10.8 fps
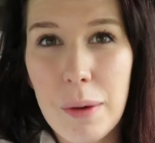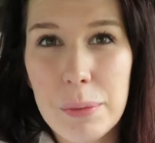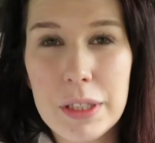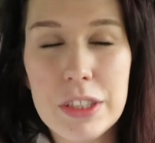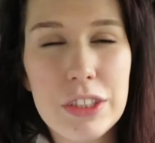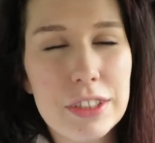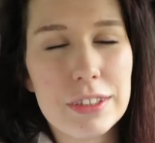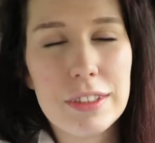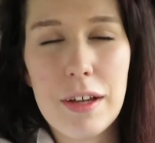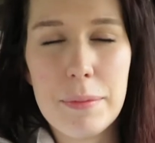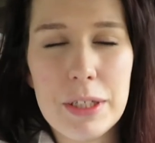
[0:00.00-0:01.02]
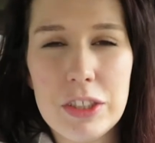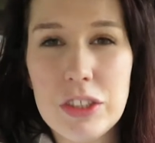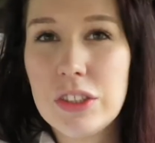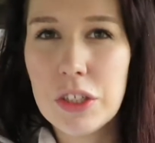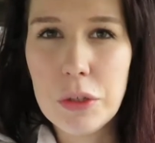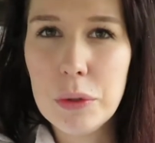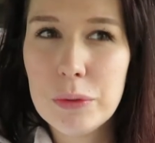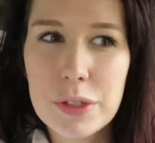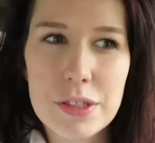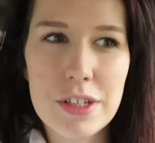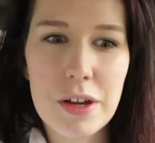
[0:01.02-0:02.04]
Aubrey. She's 2,
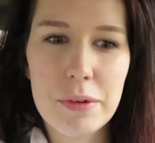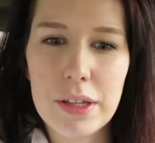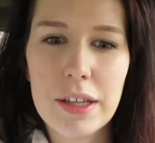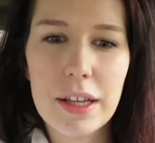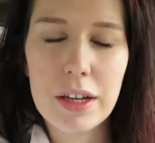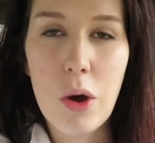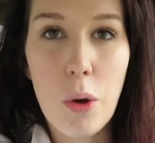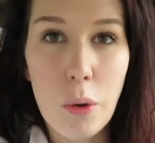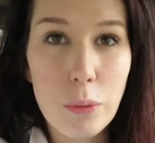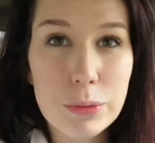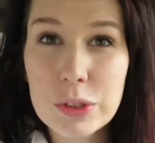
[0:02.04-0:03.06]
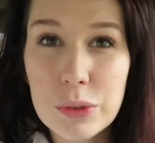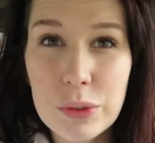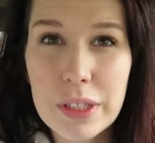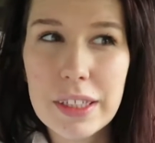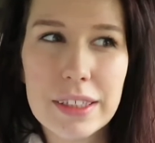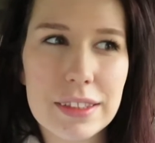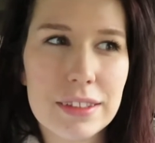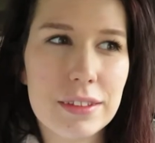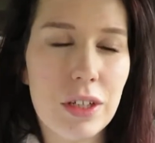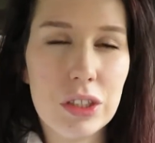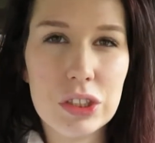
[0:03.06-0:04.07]
so it's not really like homeschooling.
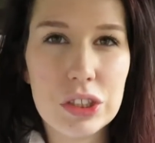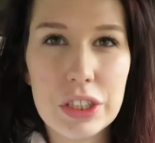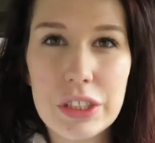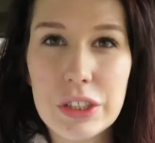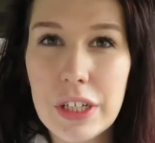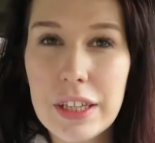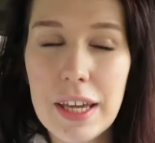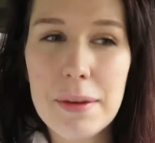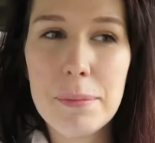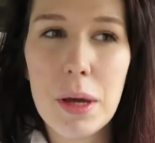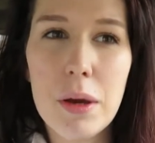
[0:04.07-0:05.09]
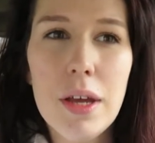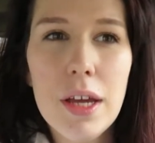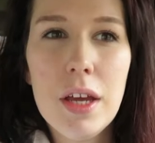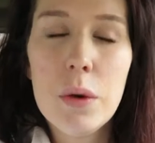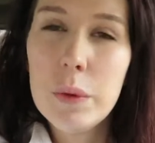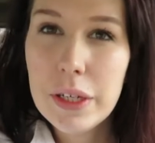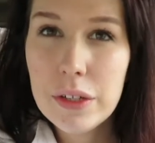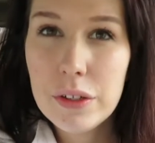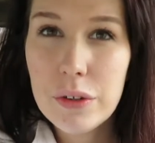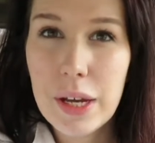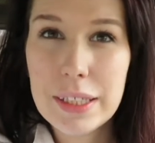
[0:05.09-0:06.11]
It's not strict or anything, but we do
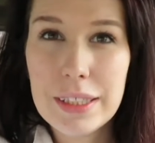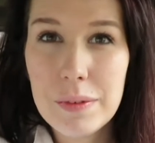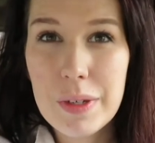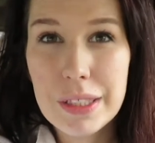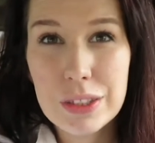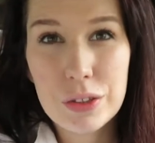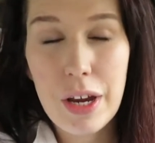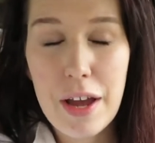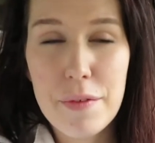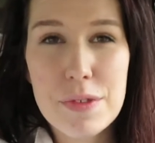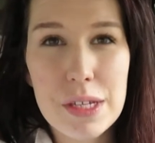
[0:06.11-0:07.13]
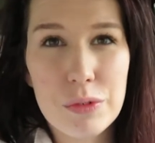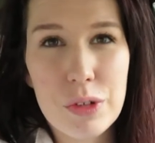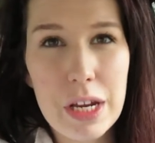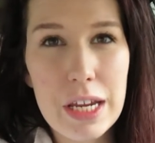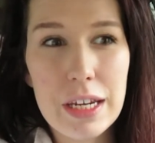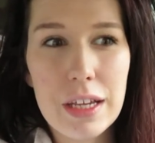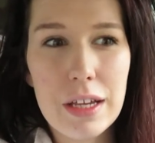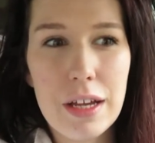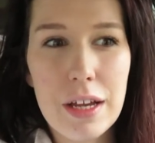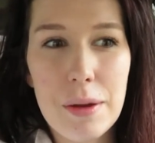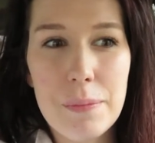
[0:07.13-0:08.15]
activities, crafts, and read
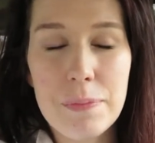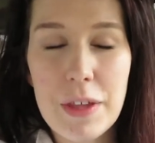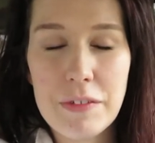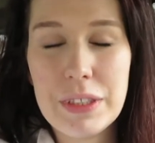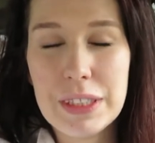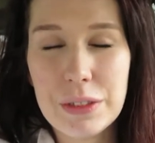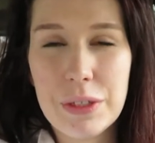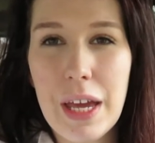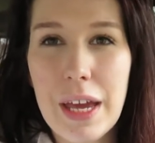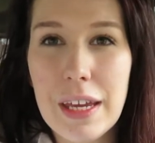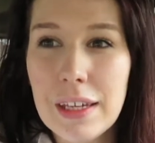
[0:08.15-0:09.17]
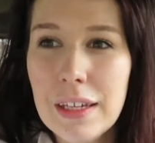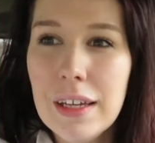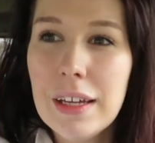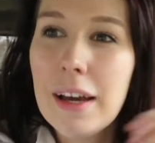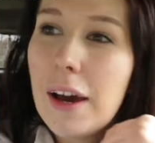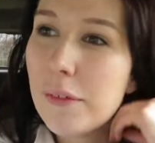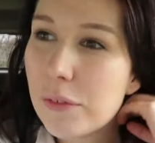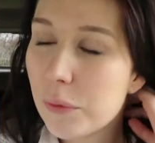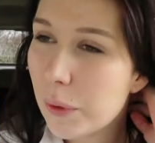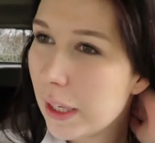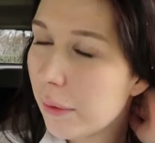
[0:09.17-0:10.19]
every single day of
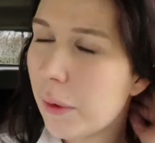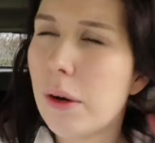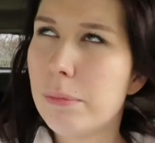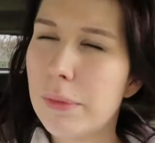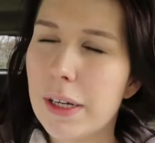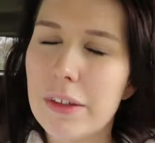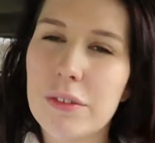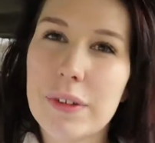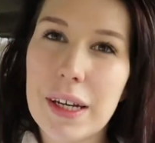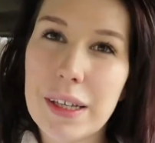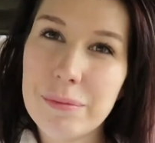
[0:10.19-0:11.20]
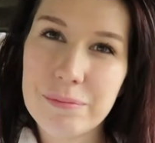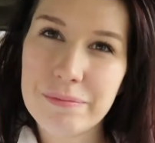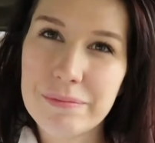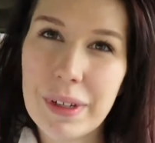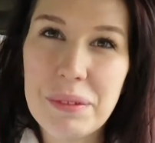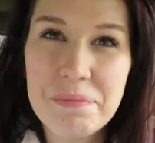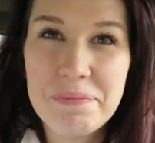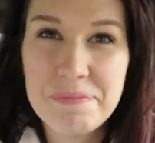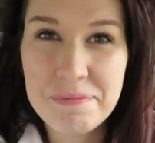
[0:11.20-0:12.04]
the week. Well, Monday through Friday, but